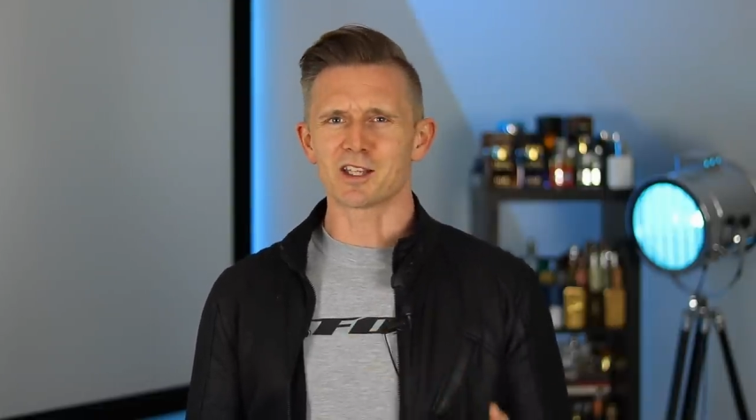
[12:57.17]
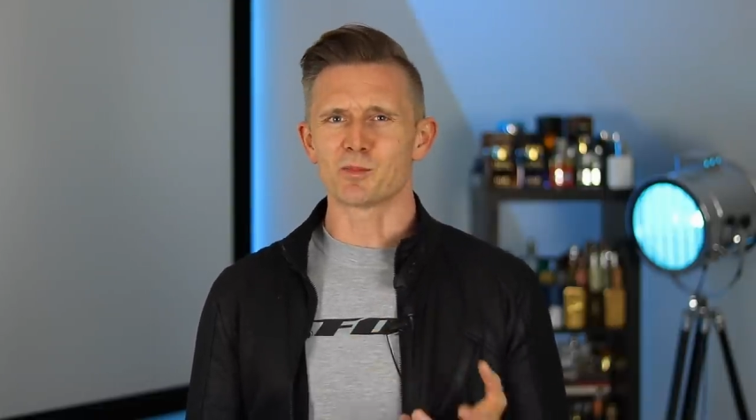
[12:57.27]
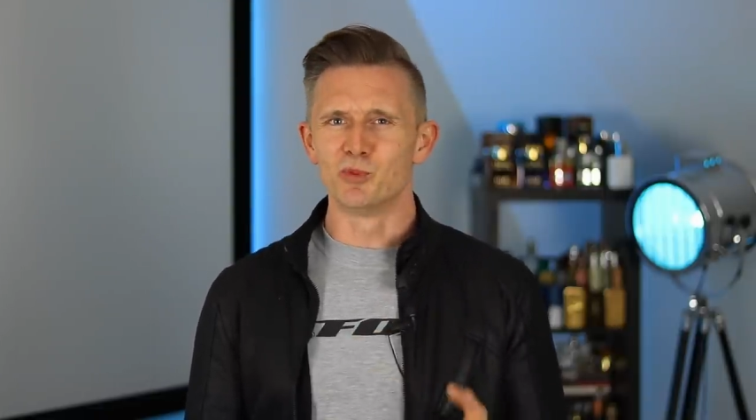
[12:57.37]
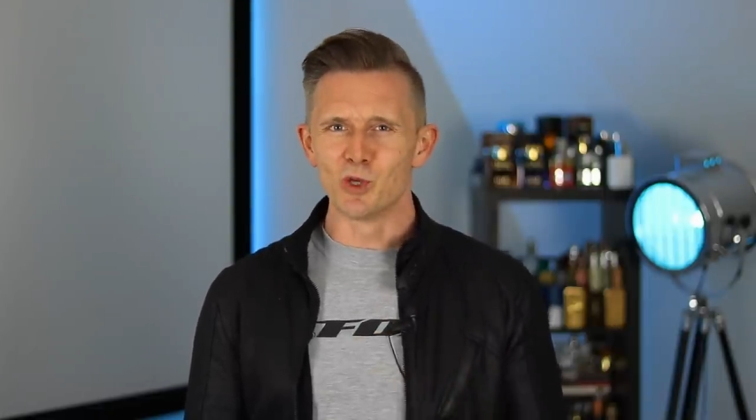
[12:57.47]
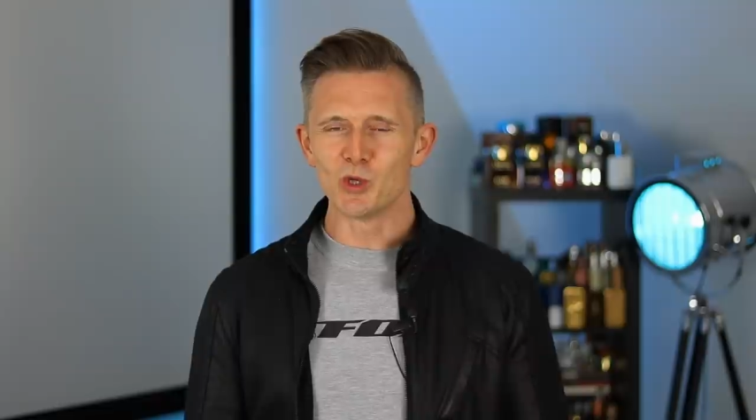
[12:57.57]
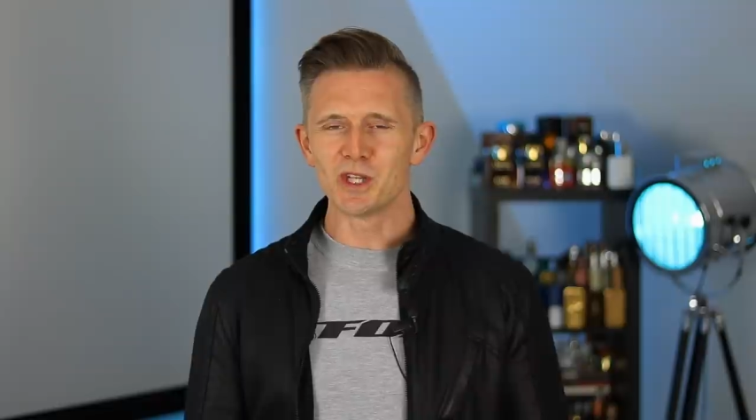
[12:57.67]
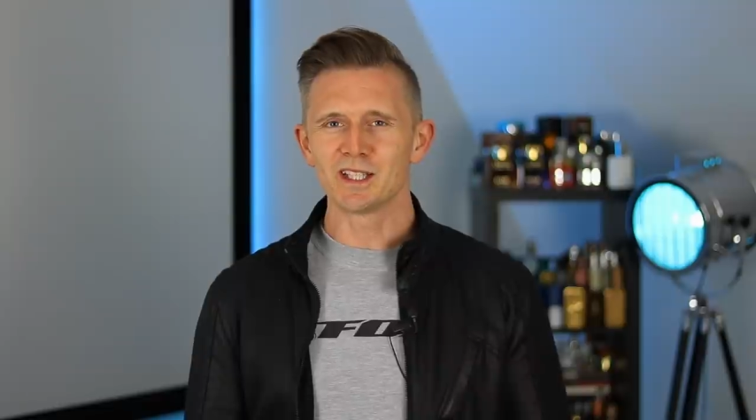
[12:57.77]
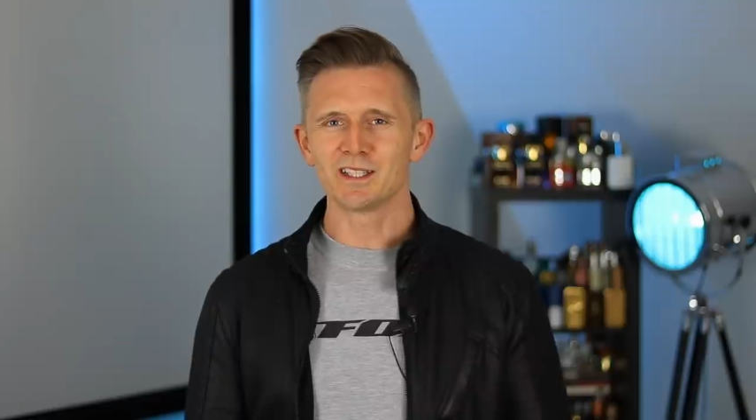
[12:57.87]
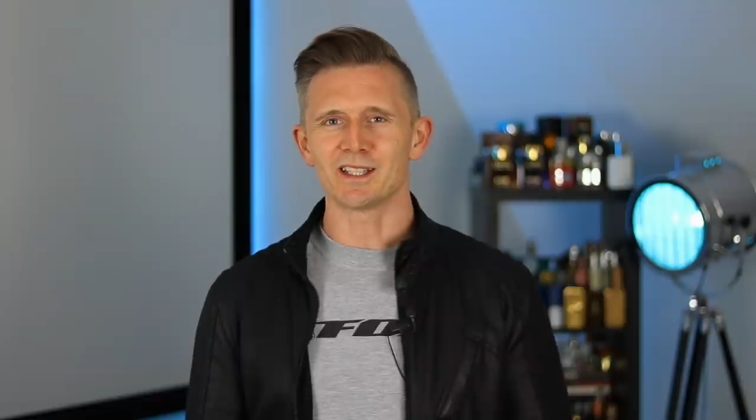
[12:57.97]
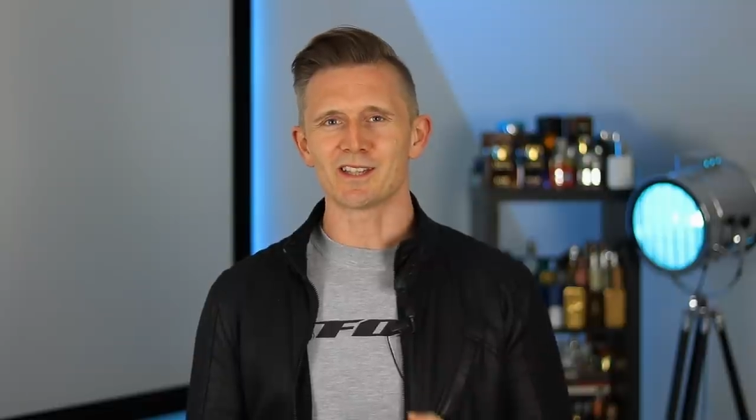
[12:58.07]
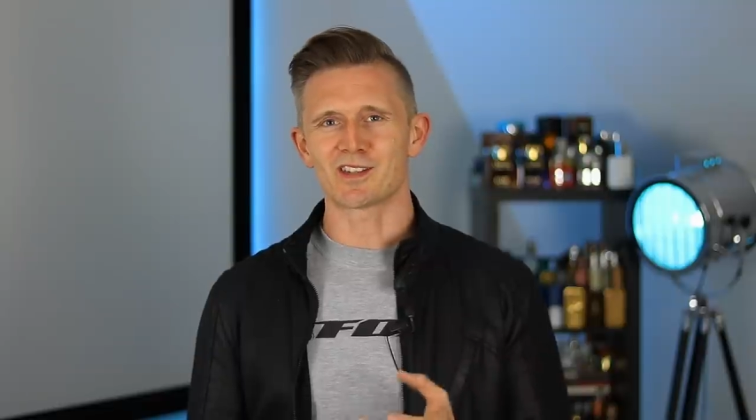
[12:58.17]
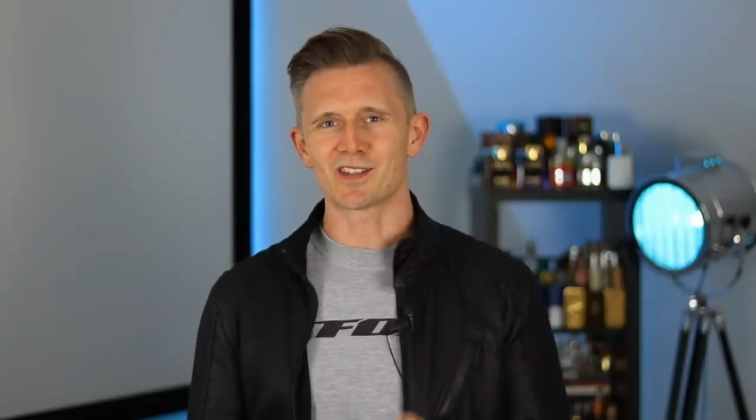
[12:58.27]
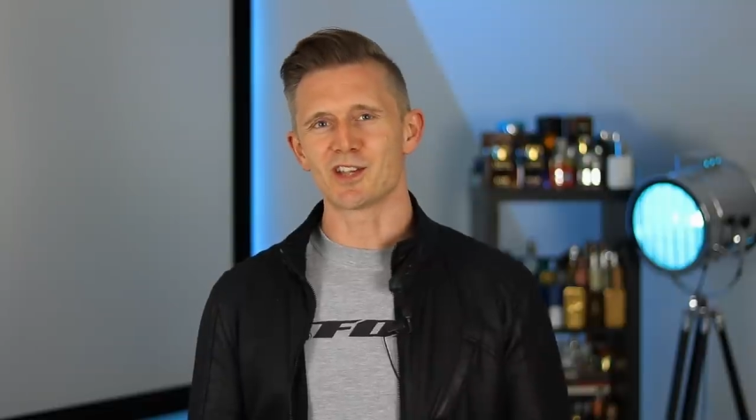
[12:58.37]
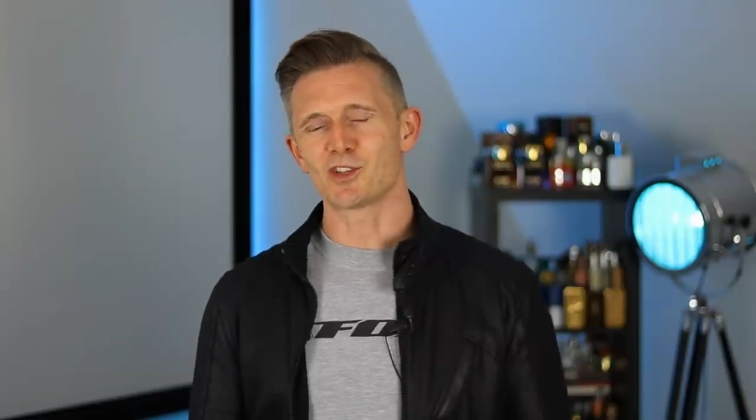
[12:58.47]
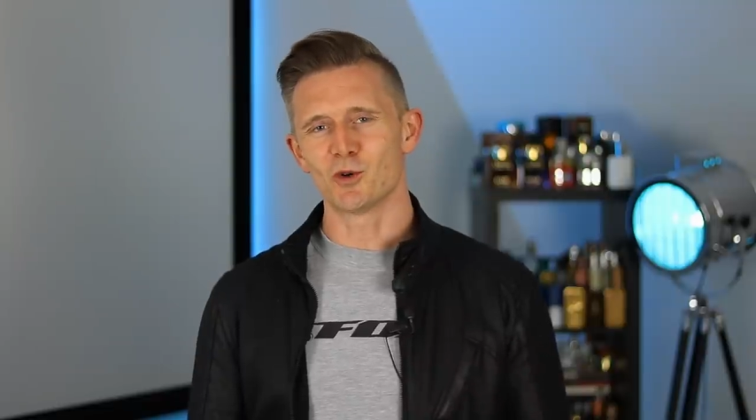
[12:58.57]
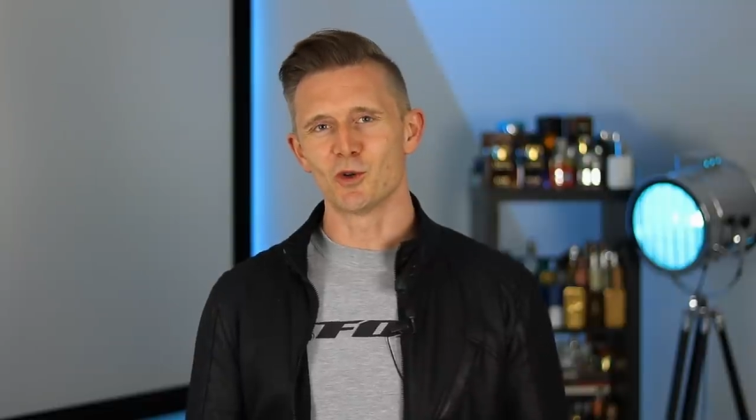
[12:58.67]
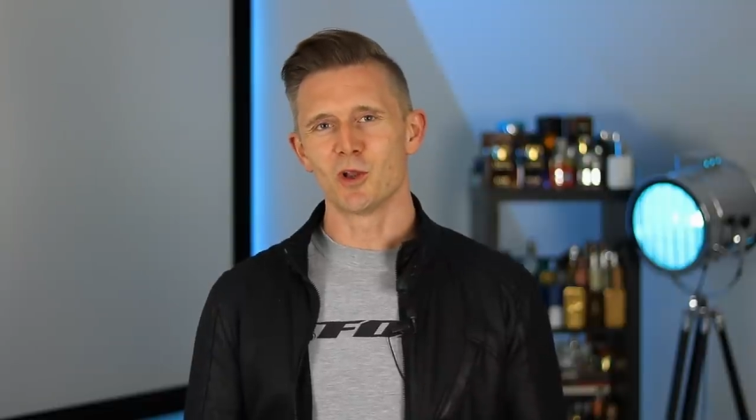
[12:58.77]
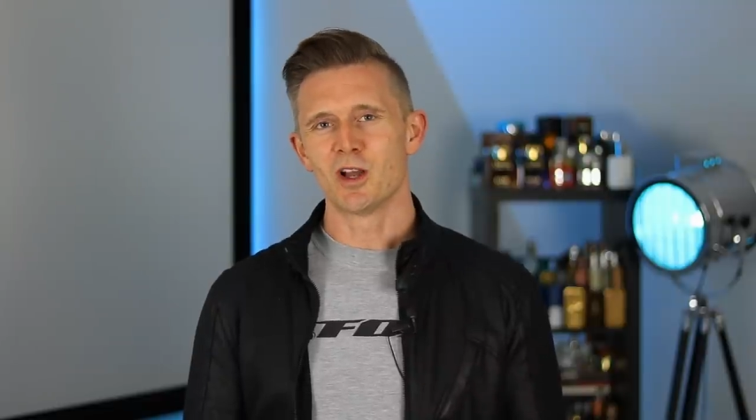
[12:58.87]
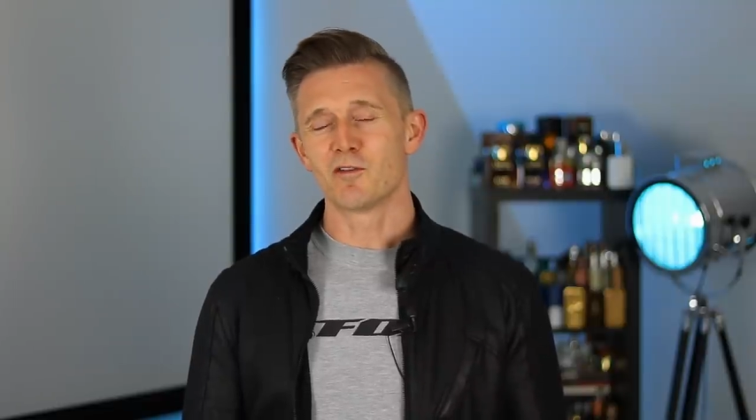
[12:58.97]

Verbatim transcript: it's brooding, it's sensual.